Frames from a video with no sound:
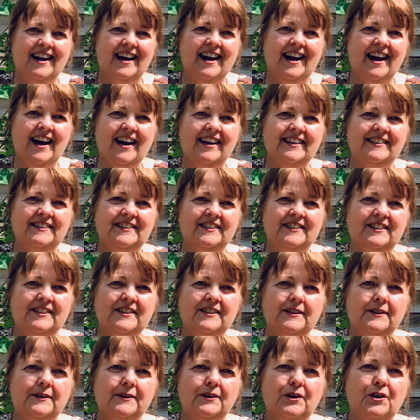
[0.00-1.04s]
and
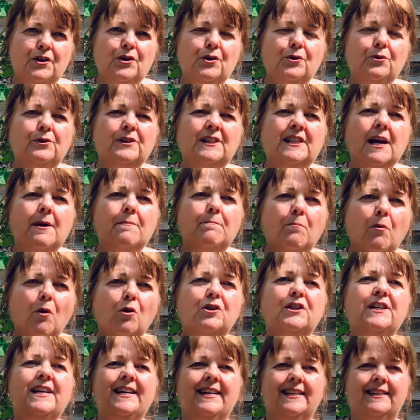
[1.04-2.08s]
use their
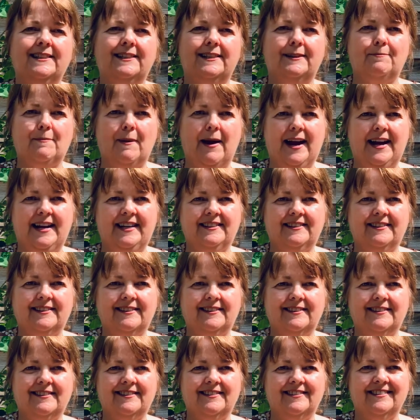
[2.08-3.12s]
body in space
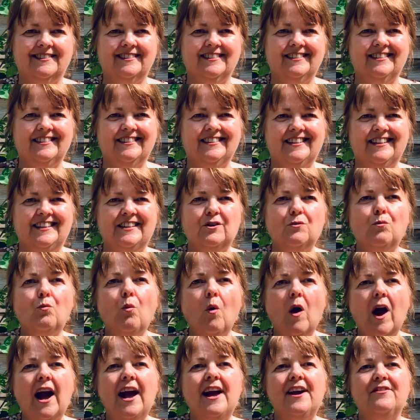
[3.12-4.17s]
in a
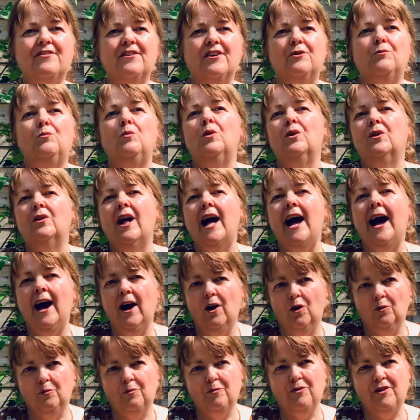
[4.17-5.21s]
way that will
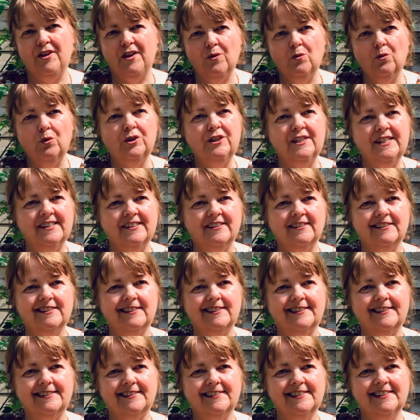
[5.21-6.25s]
help the
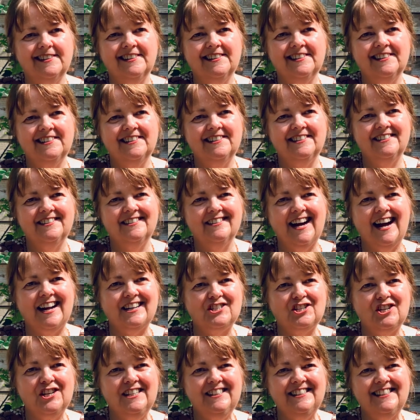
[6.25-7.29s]
audience
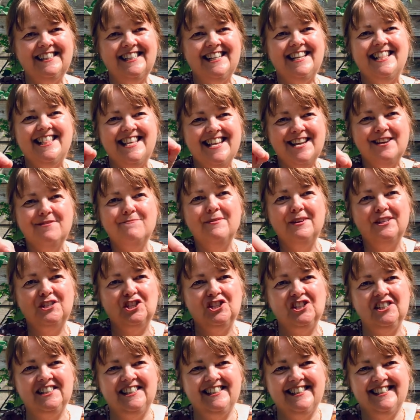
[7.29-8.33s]
actually see the
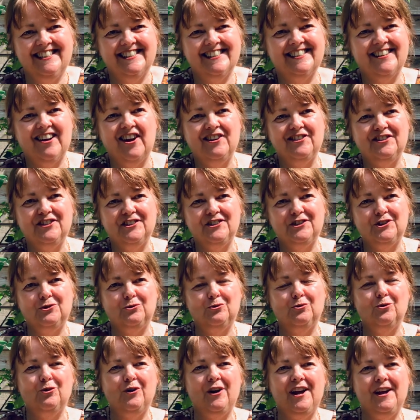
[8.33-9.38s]
images inside the
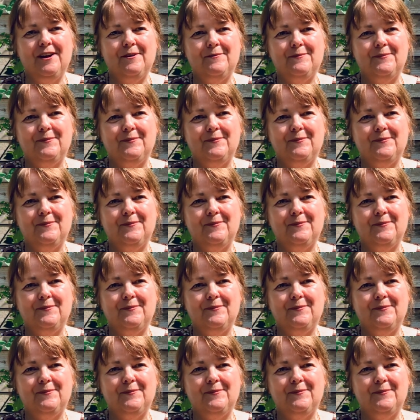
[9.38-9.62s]
story.